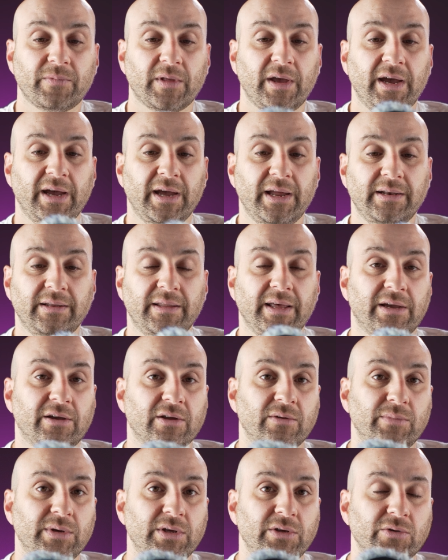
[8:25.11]
and they
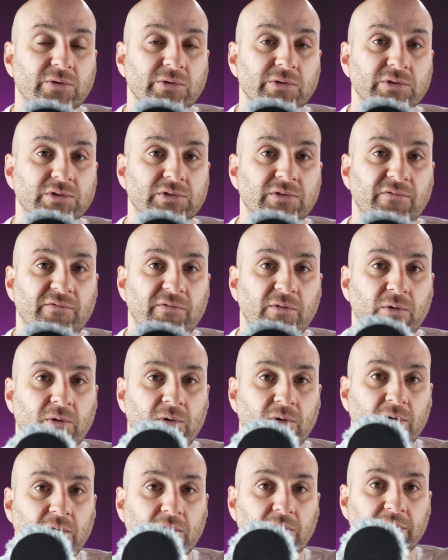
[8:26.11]
can be used
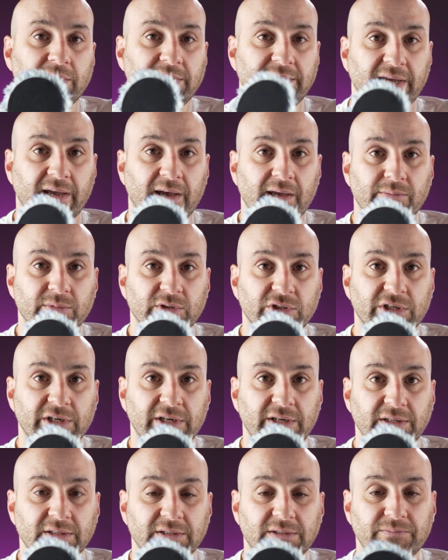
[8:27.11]
for DA
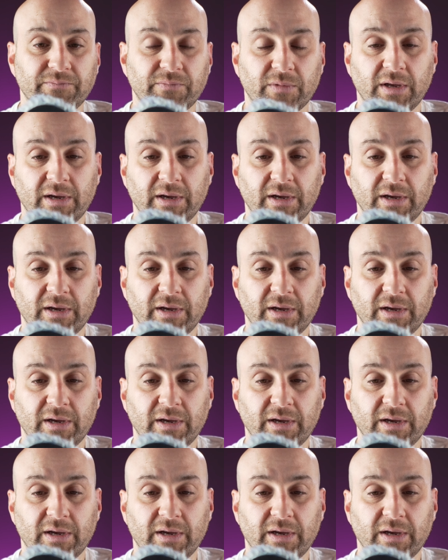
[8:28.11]
machines.